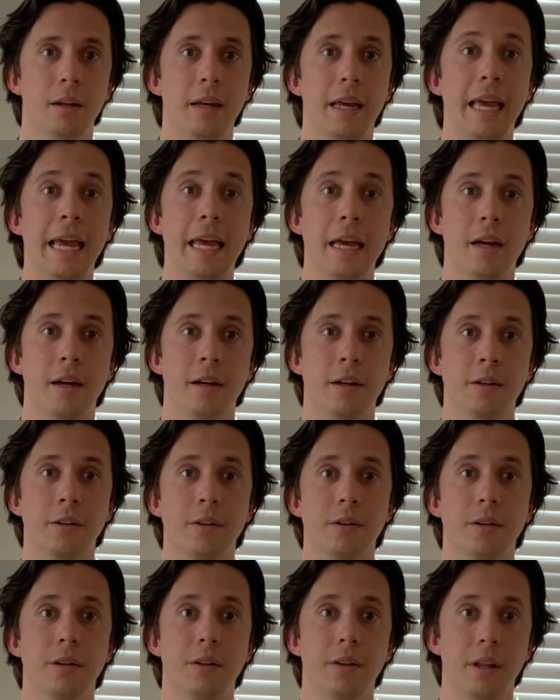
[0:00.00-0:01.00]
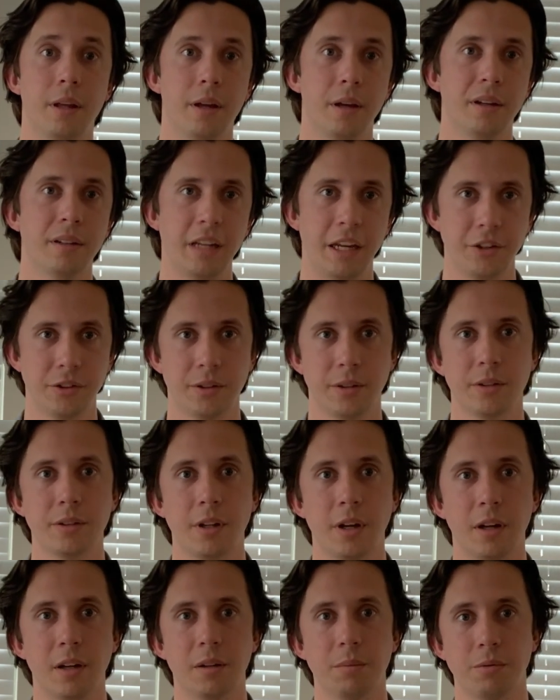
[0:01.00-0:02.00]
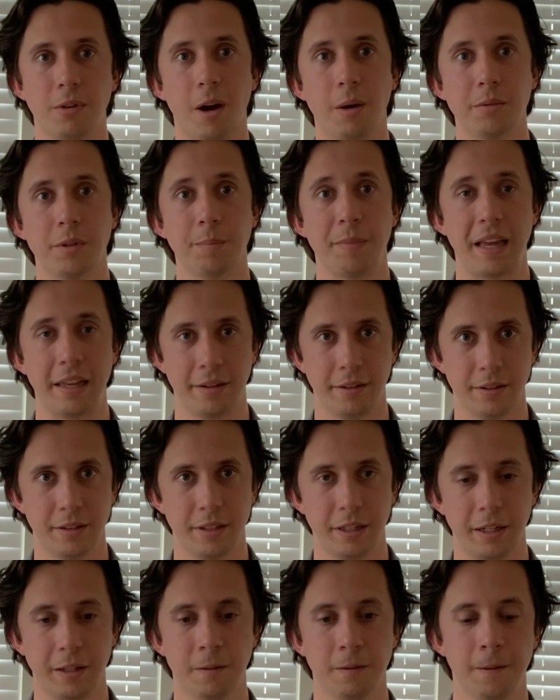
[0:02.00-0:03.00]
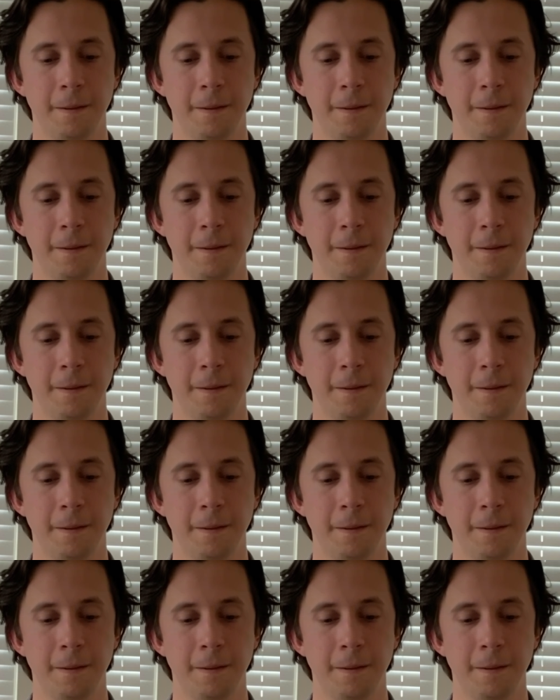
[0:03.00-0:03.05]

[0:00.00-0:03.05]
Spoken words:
and the dangers of prompt dependency.